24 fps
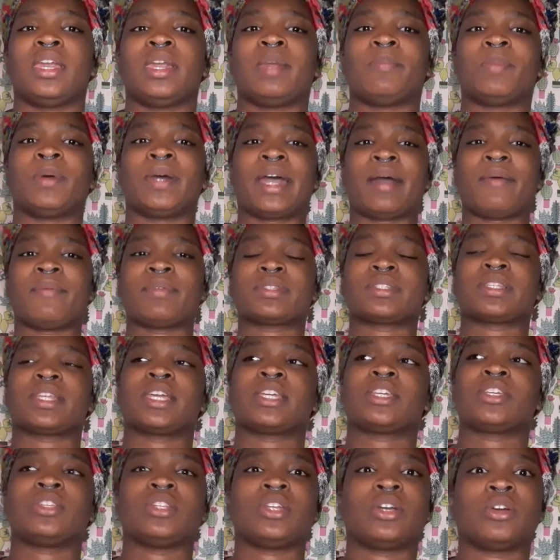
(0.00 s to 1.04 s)
But I was
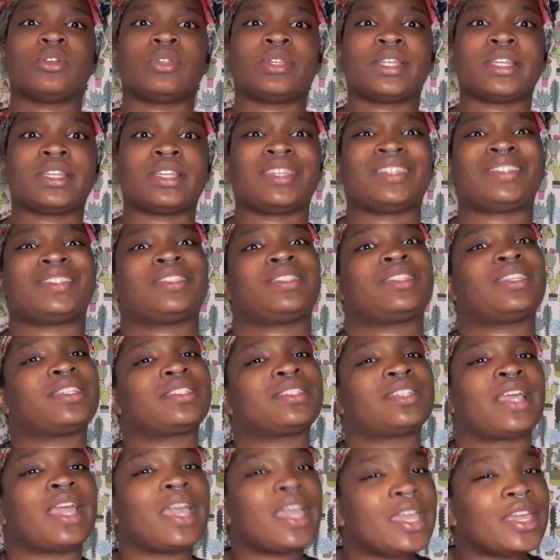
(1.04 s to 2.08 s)
like, you know, that it's
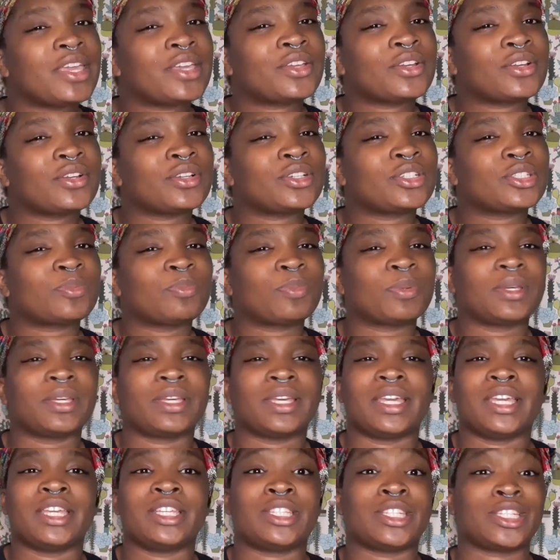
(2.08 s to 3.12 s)
6 acres,
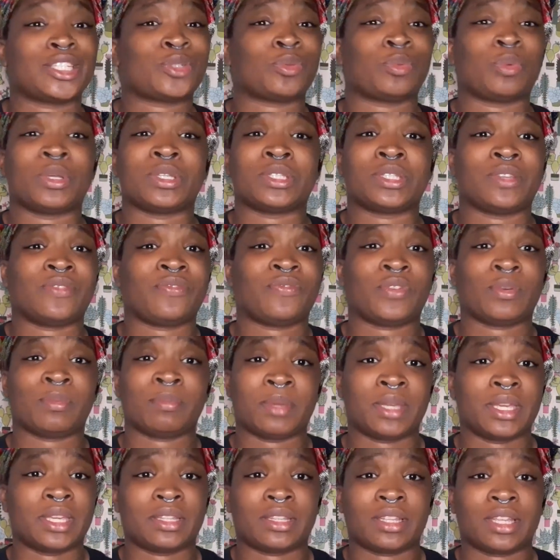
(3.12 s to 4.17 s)
but it just wasn't for
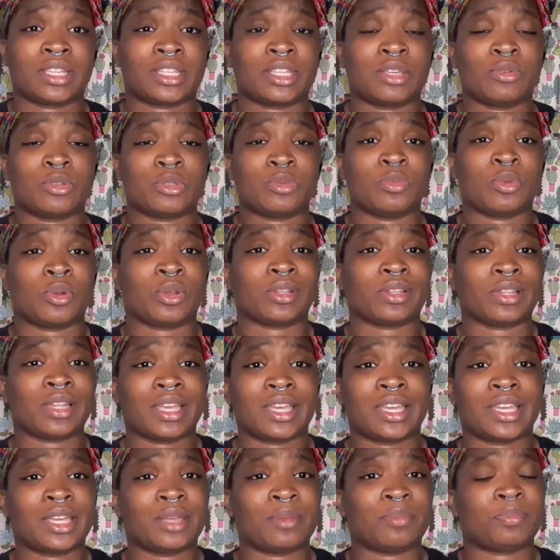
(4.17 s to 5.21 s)
me. Like, it was more
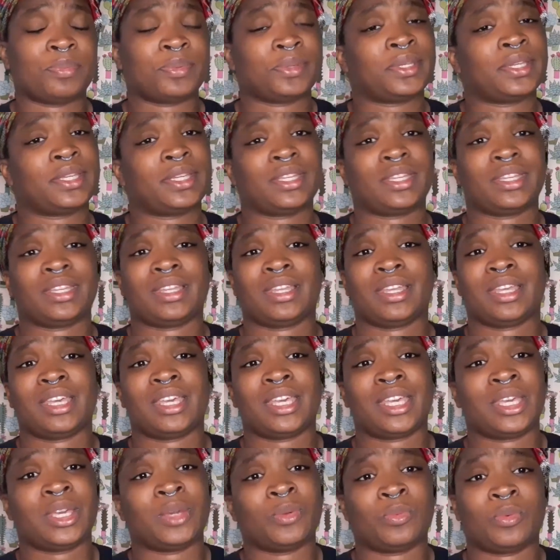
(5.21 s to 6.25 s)
land, but
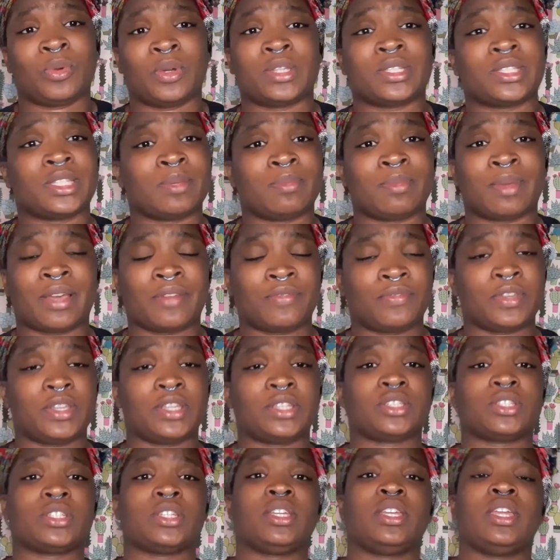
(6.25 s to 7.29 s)
it wasn't my
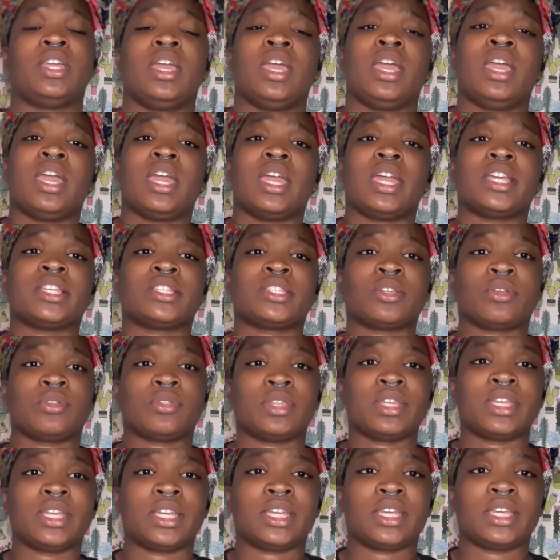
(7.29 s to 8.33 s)
vision. And so
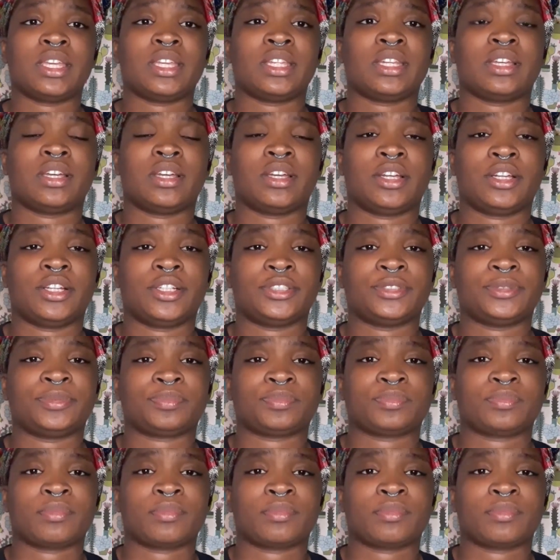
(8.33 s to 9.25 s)
then, I